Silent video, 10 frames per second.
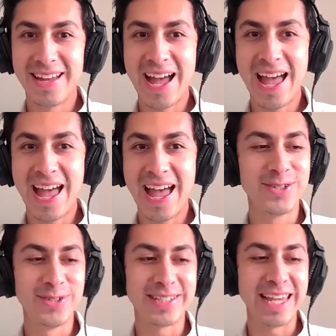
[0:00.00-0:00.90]
I had
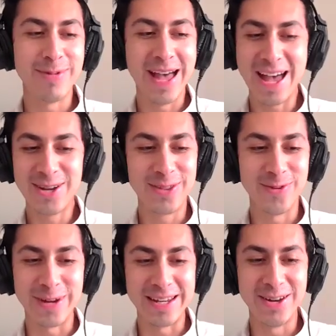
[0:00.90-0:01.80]
to escape out of the
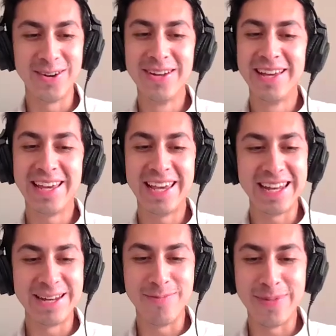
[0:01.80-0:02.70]
window
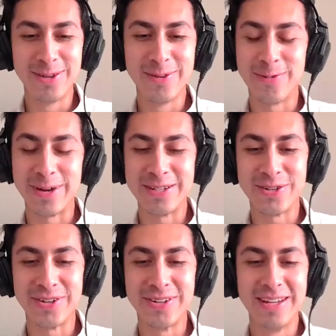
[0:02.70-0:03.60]
in the middle of the
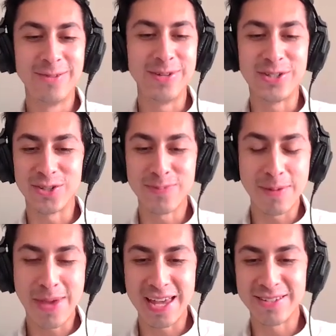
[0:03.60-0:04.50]
winter with just my
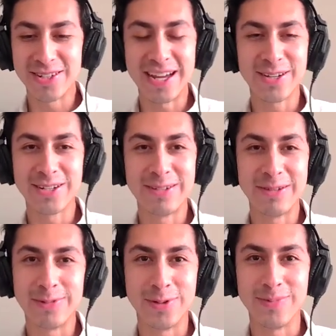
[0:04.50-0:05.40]
pants on. I couldn't
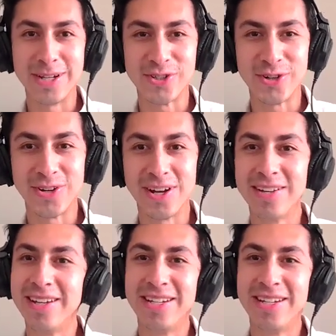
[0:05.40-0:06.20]
even put my shirt on.